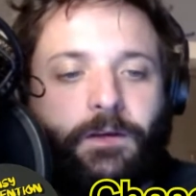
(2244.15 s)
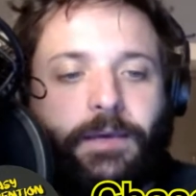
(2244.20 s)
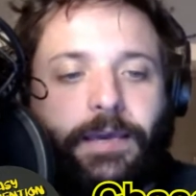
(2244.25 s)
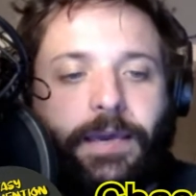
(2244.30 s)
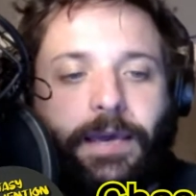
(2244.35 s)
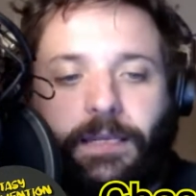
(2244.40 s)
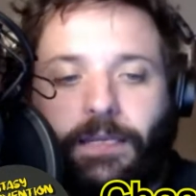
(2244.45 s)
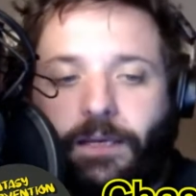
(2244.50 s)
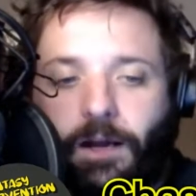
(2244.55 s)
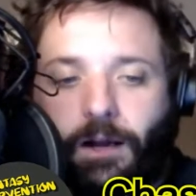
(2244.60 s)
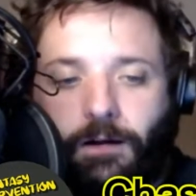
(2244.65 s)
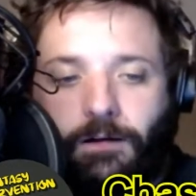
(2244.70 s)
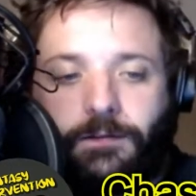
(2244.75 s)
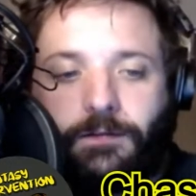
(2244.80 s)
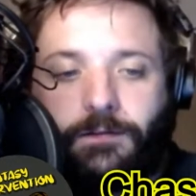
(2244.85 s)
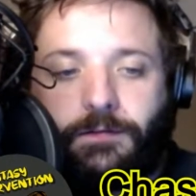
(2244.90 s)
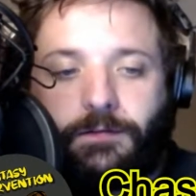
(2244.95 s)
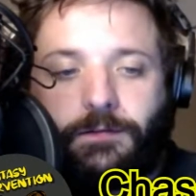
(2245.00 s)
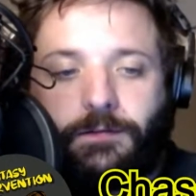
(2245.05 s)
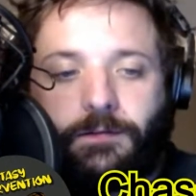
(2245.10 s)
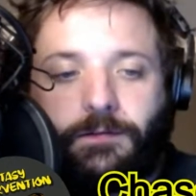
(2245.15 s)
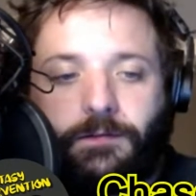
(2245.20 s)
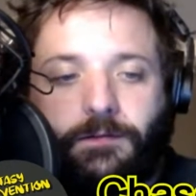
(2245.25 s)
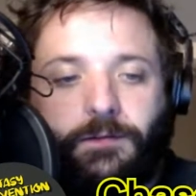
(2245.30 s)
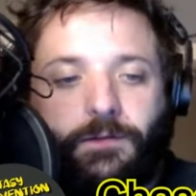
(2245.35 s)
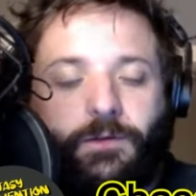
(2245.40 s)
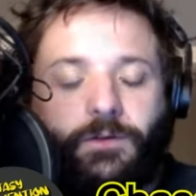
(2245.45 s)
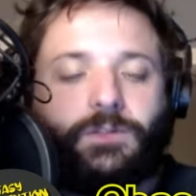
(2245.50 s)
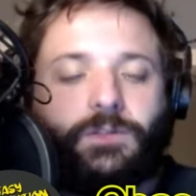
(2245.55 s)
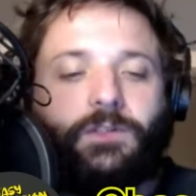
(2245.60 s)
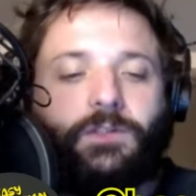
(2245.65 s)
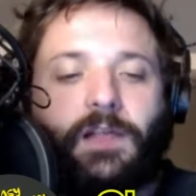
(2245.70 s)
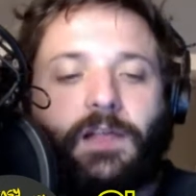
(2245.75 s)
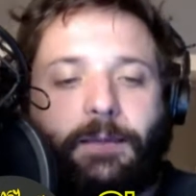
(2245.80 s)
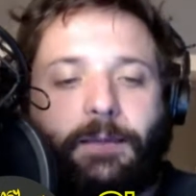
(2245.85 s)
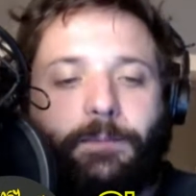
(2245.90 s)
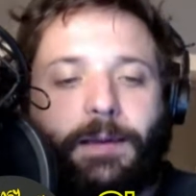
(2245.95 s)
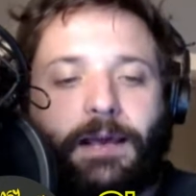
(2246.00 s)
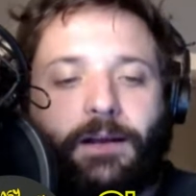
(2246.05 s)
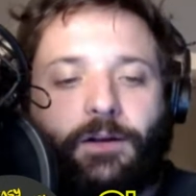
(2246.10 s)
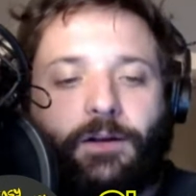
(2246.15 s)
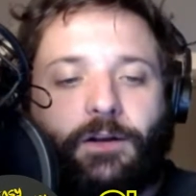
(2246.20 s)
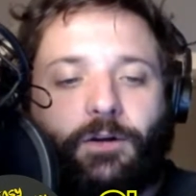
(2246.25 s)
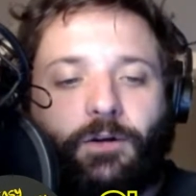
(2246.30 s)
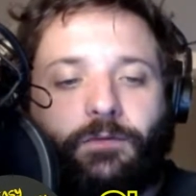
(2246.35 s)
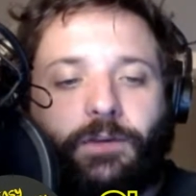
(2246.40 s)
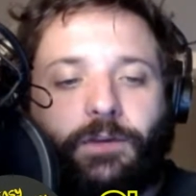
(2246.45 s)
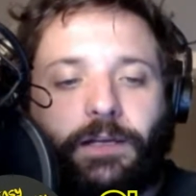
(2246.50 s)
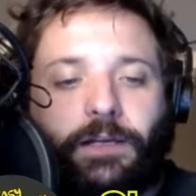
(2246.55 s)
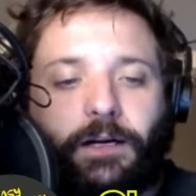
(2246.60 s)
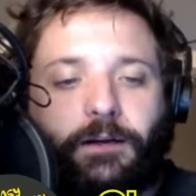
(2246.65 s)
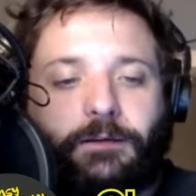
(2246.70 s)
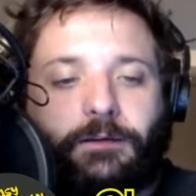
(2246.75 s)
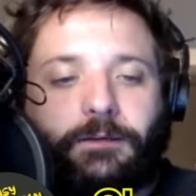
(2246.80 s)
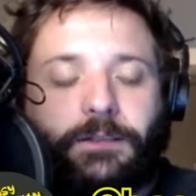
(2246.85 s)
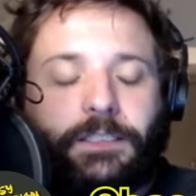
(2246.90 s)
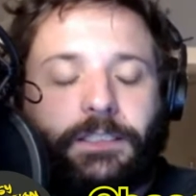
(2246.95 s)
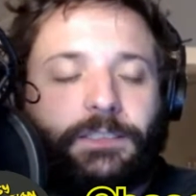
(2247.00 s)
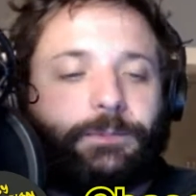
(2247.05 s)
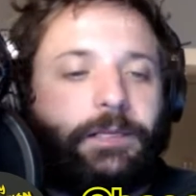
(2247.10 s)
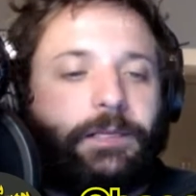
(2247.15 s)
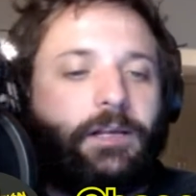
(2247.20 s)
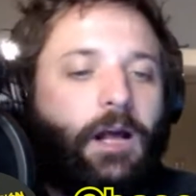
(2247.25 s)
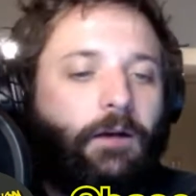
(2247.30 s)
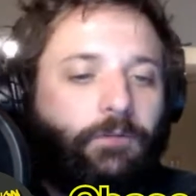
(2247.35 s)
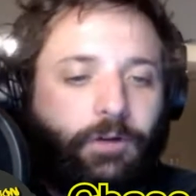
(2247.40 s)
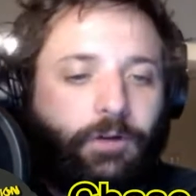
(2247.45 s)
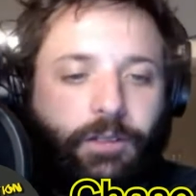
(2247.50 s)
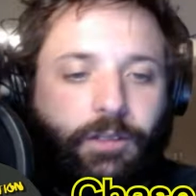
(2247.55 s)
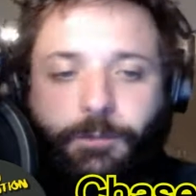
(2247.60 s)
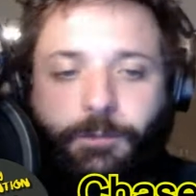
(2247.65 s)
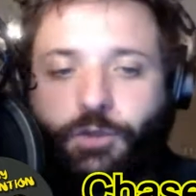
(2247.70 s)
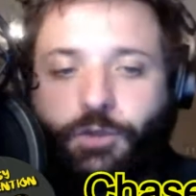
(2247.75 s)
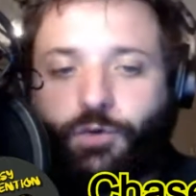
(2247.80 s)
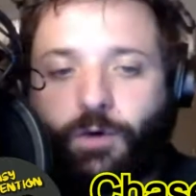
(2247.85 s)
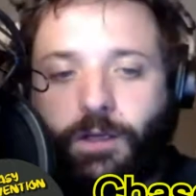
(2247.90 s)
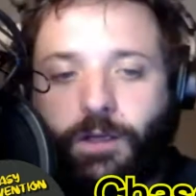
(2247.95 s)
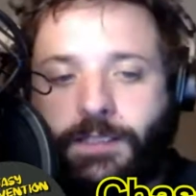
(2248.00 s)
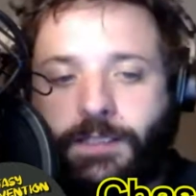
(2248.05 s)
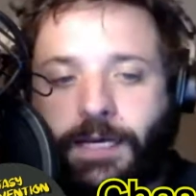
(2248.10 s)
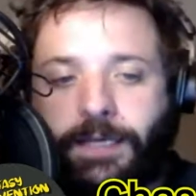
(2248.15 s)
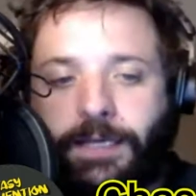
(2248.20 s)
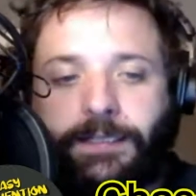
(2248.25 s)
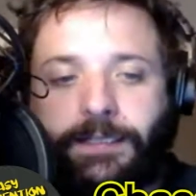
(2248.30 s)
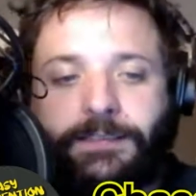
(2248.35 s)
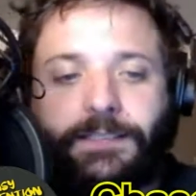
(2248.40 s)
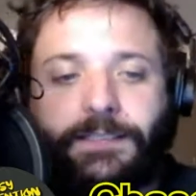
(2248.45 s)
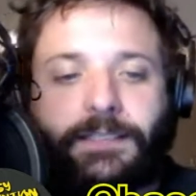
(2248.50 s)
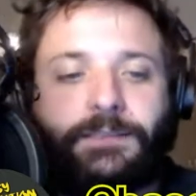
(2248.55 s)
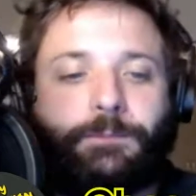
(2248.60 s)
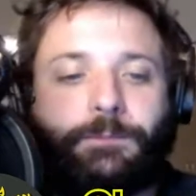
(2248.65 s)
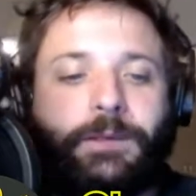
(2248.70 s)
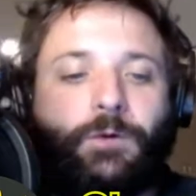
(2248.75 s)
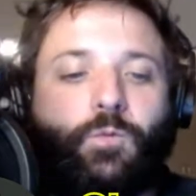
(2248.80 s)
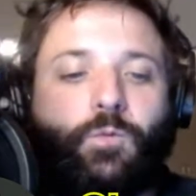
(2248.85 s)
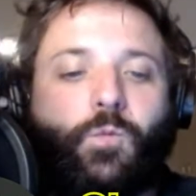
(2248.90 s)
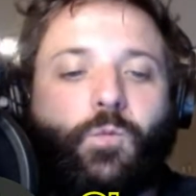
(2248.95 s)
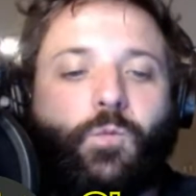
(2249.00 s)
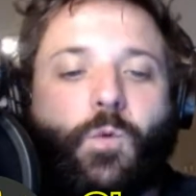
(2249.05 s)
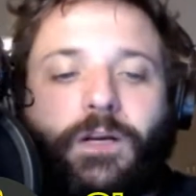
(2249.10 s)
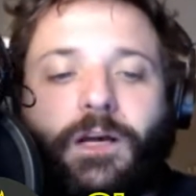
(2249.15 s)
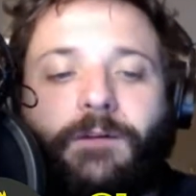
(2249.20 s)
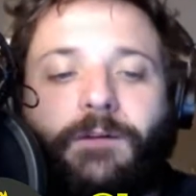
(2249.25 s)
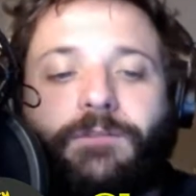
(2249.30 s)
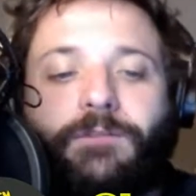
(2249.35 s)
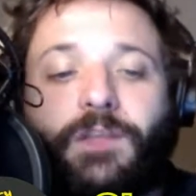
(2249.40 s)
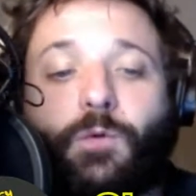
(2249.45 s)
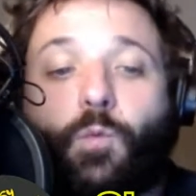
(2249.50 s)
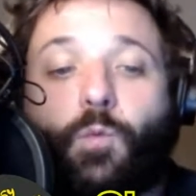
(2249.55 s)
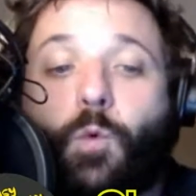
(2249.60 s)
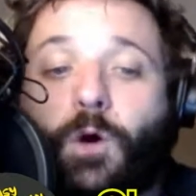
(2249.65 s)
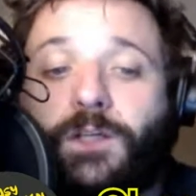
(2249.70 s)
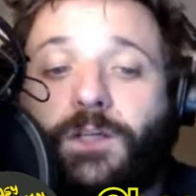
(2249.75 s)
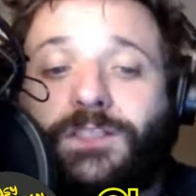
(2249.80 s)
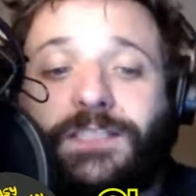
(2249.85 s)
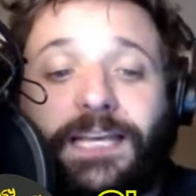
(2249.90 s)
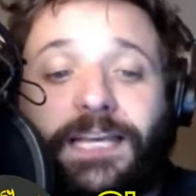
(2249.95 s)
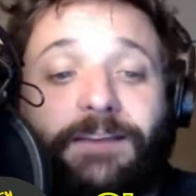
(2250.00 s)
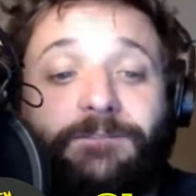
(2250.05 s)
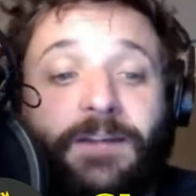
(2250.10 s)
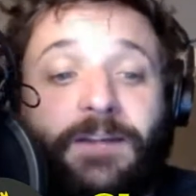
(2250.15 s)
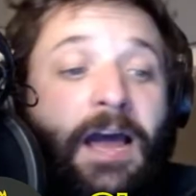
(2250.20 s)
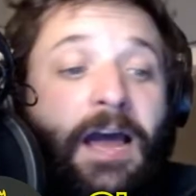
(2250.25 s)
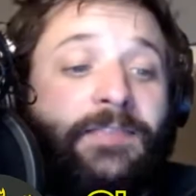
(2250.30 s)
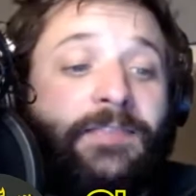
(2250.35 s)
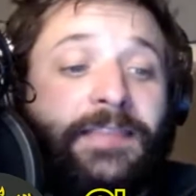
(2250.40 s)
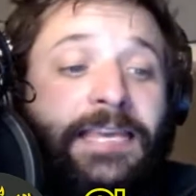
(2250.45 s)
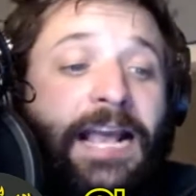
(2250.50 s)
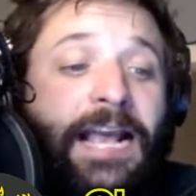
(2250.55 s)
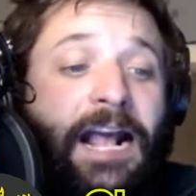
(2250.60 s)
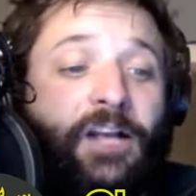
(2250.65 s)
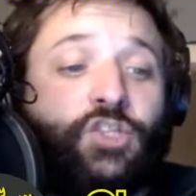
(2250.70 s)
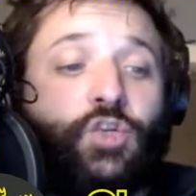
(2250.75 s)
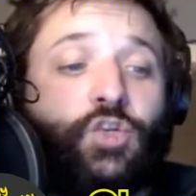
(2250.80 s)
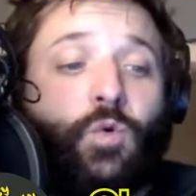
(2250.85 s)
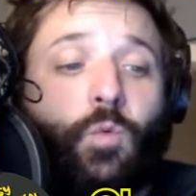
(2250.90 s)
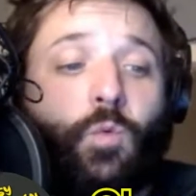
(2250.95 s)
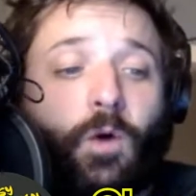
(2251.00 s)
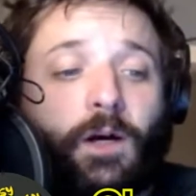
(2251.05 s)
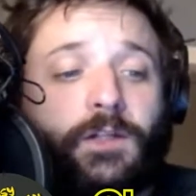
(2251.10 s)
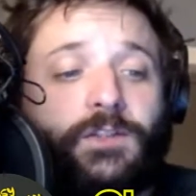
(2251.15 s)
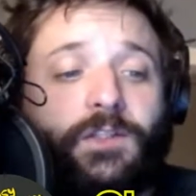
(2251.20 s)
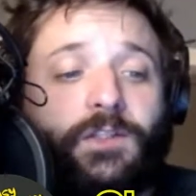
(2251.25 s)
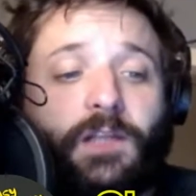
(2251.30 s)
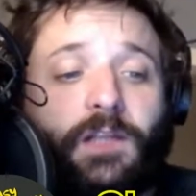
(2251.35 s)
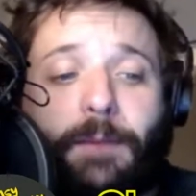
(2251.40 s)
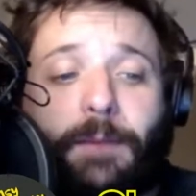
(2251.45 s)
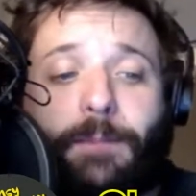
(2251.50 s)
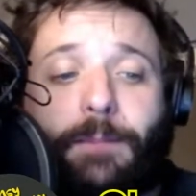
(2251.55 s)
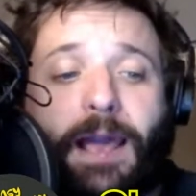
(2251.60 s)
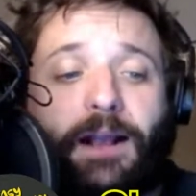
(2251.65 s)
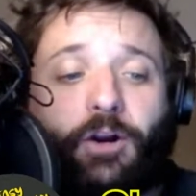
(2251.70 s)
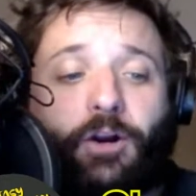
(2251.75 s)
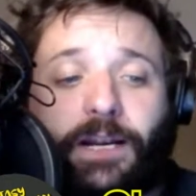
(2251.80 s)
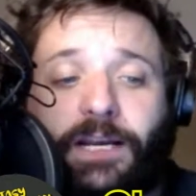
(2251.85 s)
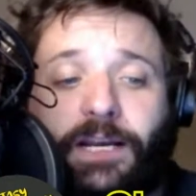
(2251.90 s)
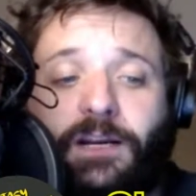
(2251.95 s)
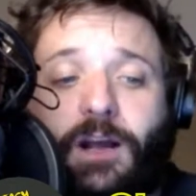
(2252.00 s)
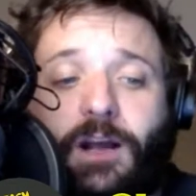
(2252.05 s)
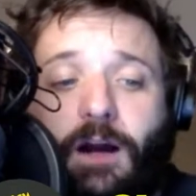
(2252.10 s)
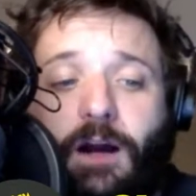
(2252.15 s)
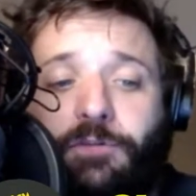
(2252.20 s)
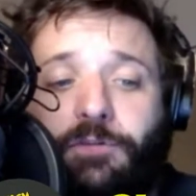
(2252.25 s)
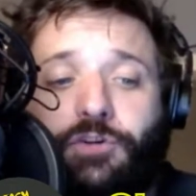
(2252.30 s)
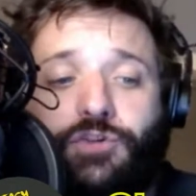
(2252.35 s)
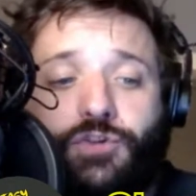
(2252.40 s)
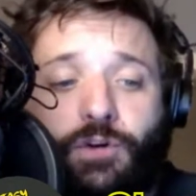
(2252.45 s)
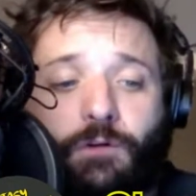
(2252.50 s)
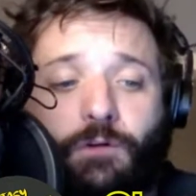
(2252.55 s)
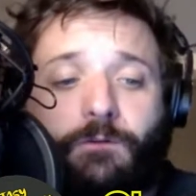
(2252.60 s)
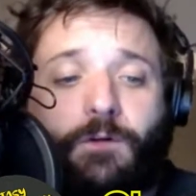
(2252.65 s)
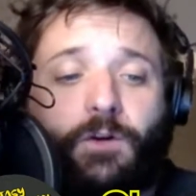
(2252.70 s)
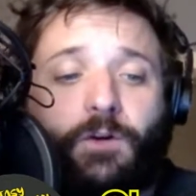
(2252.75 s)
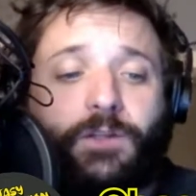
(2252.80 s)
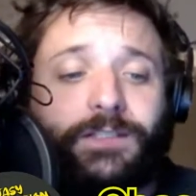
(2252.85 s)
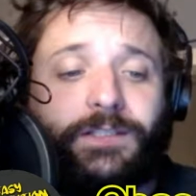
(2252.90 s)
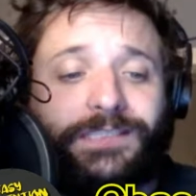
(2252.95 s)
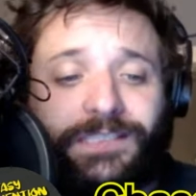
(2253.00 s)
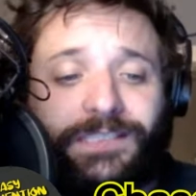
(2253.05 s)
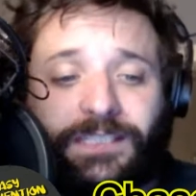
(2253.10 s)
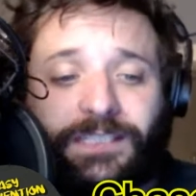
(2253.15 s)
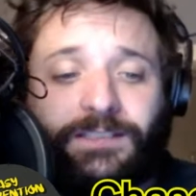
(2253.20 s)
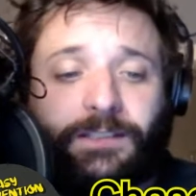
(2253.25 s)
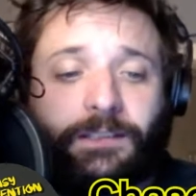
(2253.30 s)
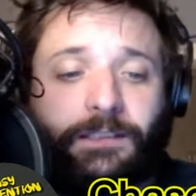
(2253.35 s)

Kenny Young, who's the linebacker over there, he's been covering the majority of the tight ends, has been one of the worst, if not the actual worst, linebacker in coverage so far this season.